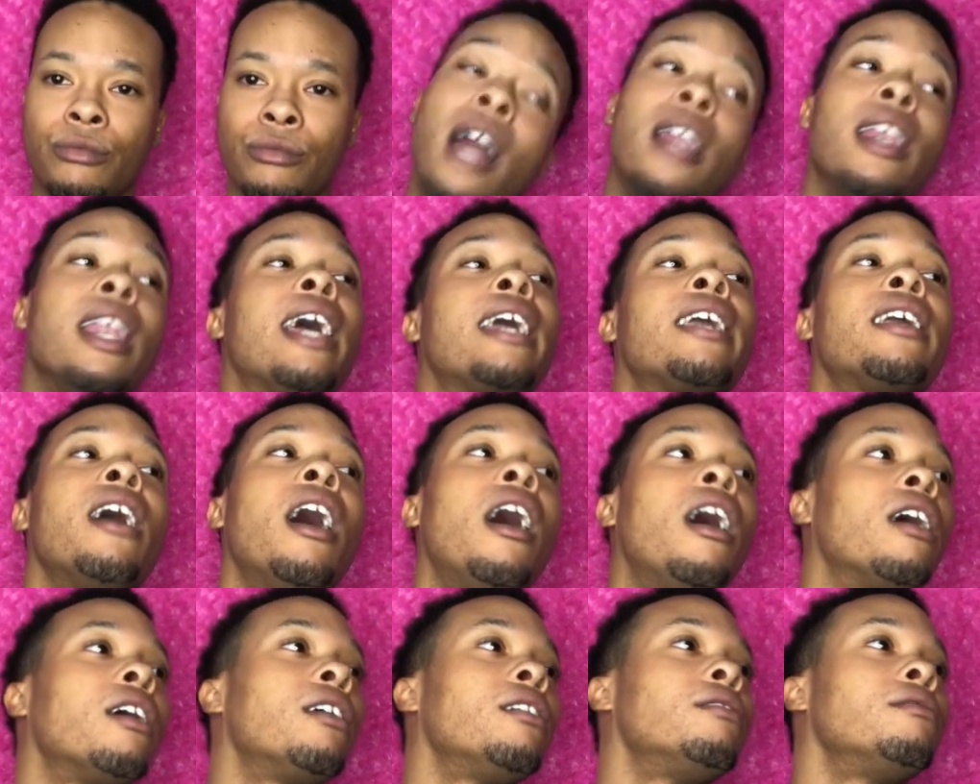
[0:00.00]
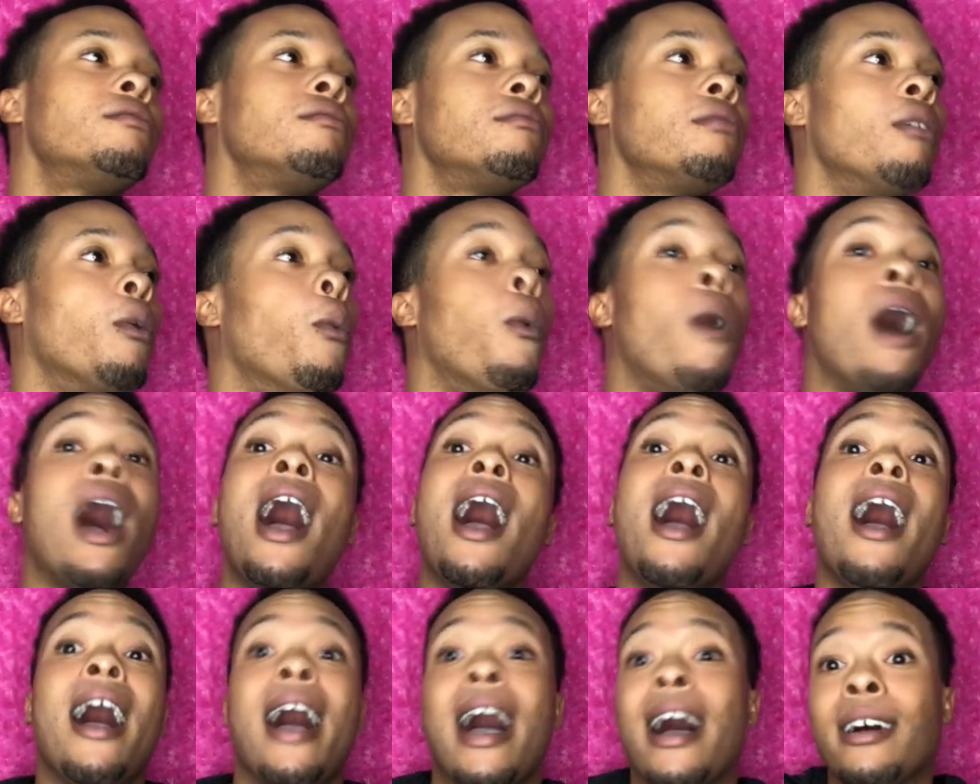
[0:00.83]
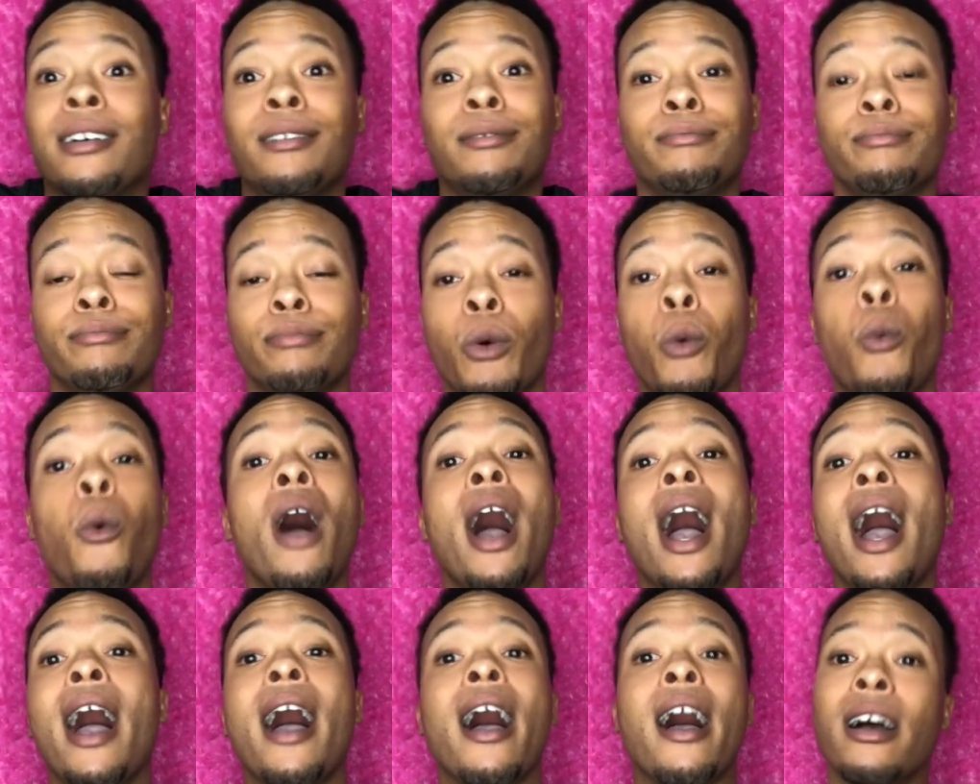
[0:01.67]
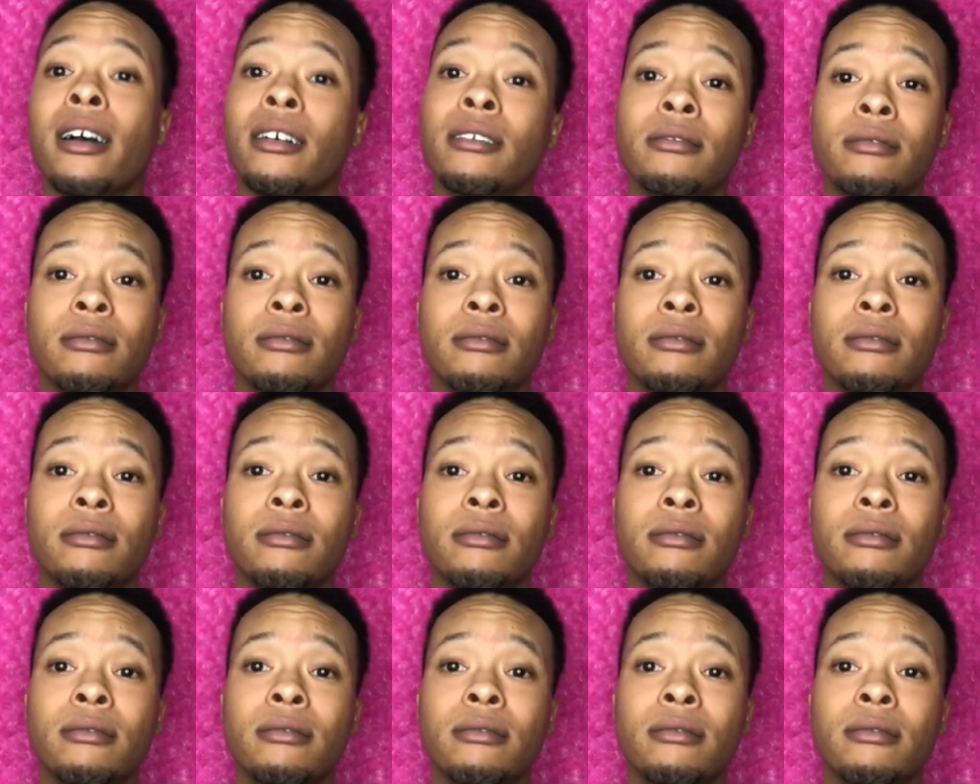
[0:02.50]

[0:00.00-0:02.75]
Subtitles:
Like, y'all... Why?